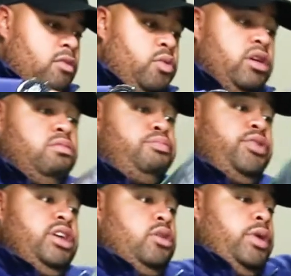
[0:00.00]
well,
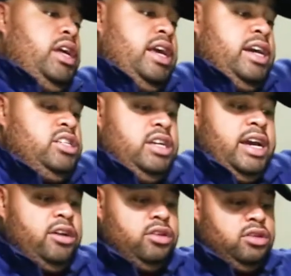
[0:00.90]
pretty quickly actually,
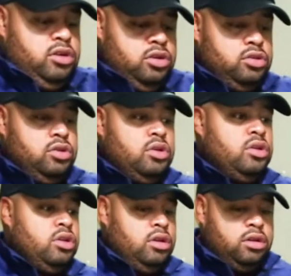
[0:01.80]
I got the console
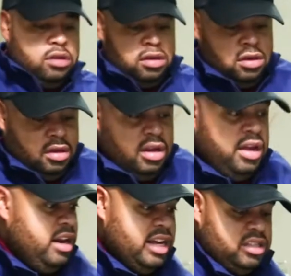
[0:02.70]

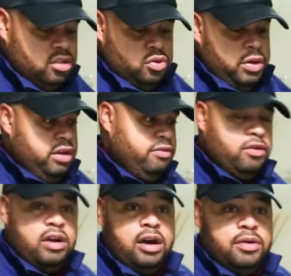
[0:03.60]
in less than
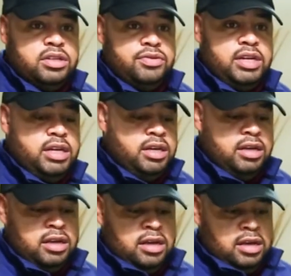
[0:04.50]
24 hours really.
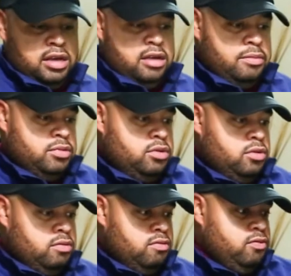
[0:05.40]

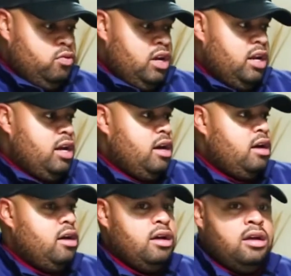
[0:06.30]
So
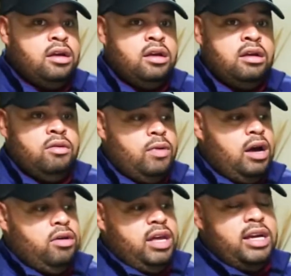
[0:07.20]
voila.
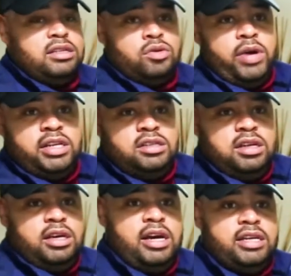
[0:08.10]
Wow, that's quite
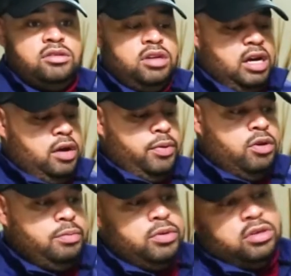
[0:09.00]
slick, guys. Look at how he
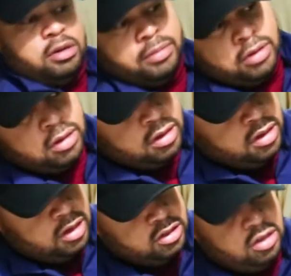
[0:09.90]
opens up.
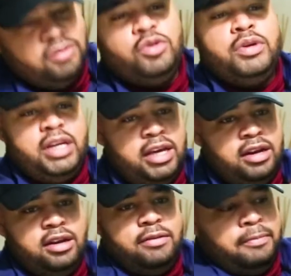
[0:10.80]
I'll sort of do it
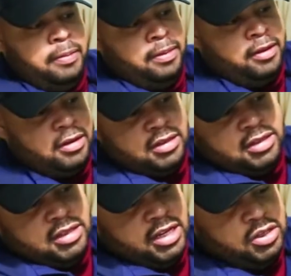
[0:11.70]
again.
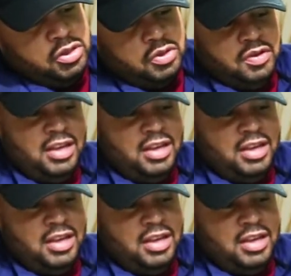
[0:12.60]
Take 2.